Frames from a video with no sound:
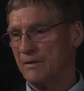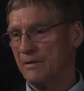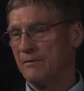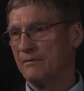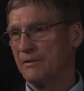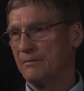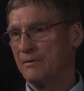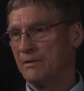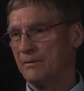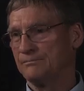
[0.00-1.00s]
uh,
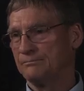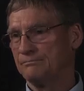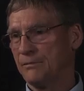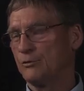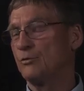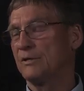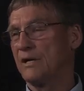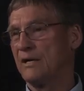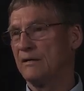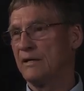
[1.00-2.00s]
the uh, platoon
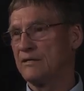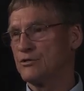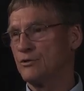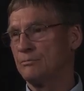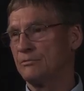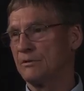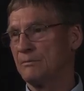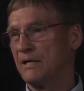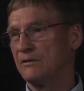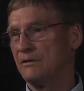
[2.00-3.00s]
that I assumed
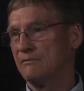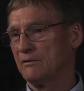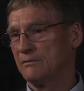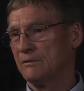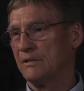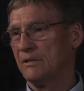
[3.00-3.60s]
command of or